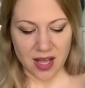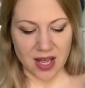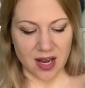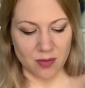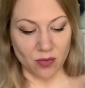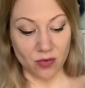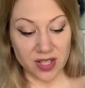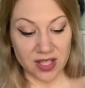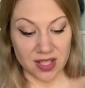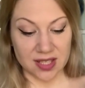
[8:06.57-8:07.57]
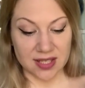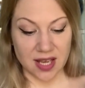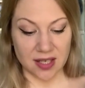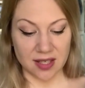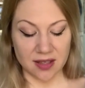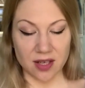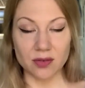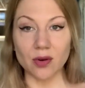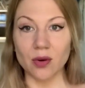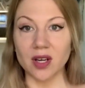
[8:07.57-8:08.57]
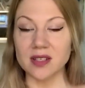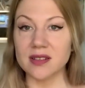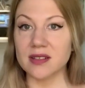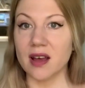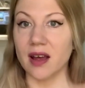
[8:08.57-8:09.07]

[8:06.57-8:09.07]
and I'm really excited that, of course,